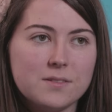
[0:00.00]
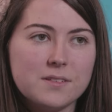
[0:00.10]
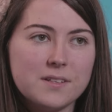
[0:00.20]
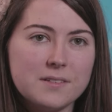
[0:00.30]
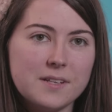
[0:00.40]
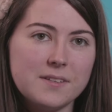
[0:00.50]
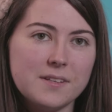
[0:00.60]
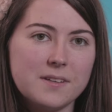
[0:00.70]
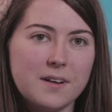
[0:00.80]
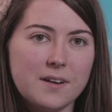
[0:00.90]
The skills I
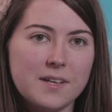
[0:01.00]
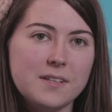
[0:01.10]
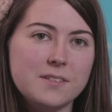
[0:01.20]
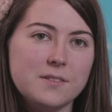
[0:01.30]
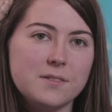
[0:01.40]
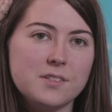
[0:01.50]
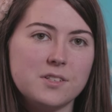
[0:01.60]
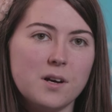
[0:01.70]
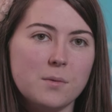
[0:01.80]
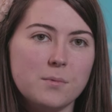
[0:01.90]
think are key to do this
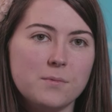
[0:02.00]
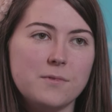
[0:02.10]
job.